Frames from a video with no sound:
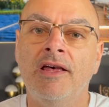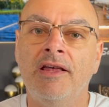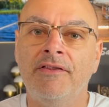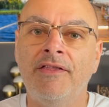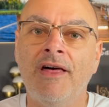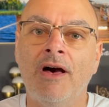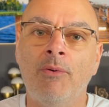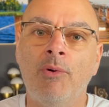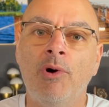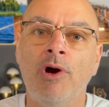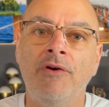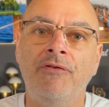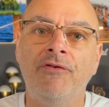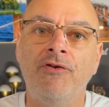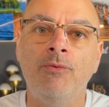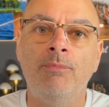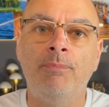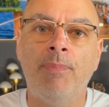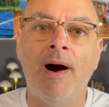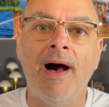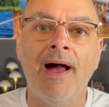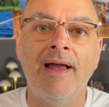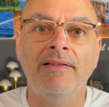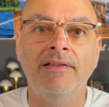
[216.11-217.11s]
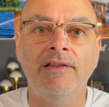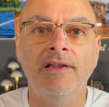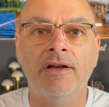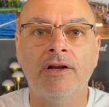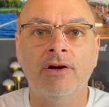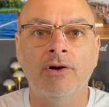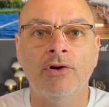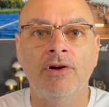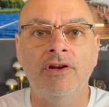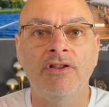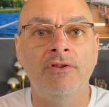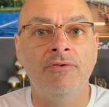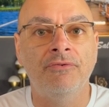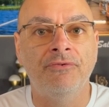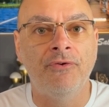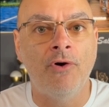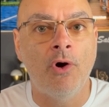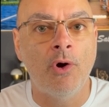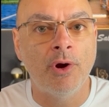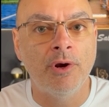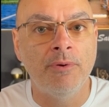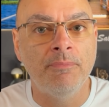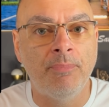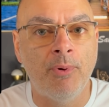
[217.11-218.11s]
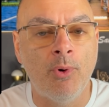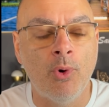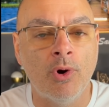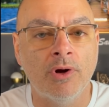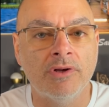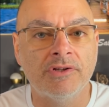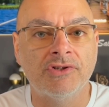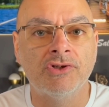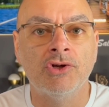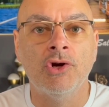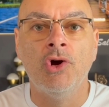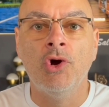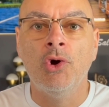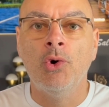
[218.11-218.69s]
That way, if you buy liquor in the foreign ports,